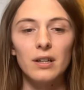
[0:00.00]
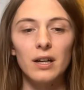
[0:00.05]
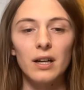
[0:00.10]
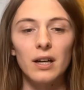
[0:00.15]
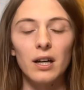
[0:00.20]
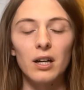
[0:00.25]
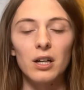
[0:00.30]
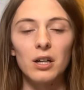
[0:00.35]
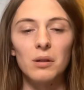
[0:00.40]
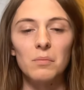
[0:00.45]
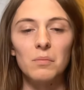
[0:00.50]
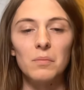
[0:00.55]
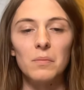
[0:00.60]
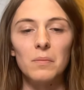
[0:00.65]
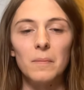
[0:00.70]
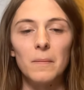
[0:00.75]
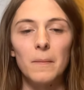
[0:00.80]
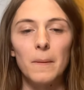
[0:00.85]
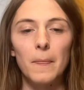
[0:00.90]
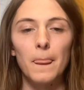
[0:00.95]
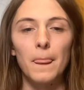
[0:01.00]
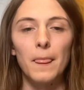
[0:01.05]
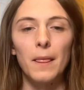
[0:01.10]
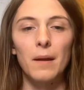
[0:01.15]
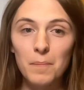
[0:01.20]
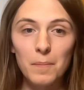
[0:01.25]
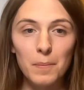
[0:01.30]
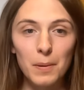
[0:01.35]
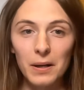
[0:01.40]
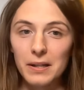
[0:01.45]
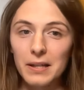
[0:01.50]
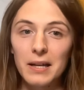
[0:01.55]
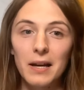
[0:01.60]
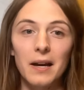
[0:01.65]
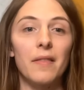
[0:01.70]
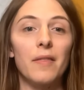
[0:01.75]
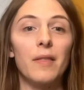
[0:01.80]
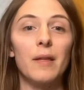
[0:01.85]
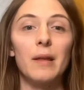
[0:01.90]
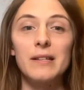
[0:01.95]
Um, but yeah,
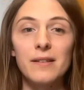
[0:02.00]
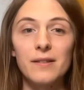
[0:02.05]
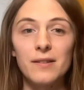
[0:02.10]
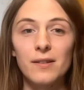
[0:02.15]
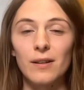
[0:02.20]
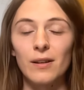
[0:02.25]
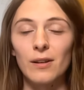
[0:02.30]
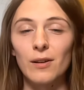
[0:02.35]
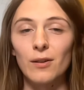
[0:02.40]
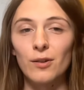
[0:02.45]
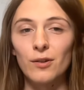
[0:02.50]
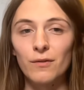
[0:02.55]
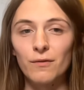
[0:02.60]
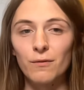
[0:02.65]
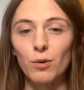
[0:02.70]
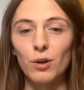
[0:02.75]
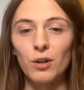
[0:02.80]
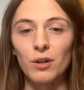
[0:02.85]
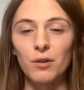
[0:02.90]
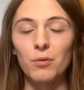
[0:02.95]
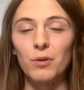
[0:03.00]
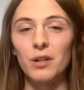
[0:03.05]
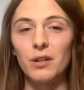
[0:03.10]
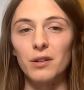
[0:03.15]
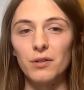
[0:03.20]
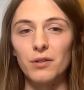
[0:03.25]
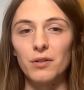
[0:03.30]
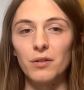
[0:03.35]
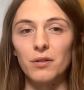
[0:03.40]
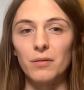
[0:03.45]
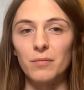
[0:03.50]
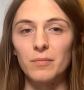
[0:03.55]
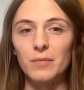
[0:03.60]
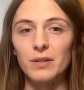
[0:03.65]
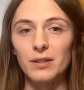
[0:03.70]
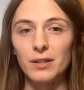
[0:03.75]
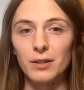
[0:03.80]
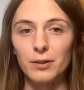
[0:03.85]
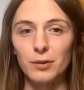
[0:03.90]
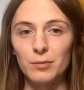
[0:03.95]
there's a lot of work we could do
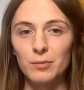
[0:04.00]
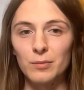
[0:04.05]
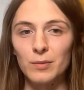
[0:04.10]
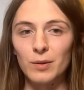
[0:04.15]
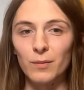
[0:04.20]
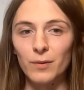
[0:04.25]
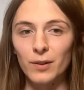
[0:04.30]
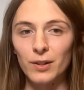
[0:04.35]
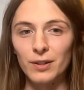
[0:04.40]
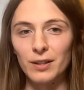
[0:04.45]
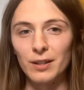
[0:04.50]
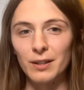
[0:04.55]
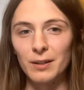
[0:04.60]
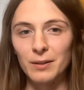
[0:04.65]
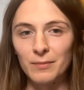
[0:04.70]
still, obviously.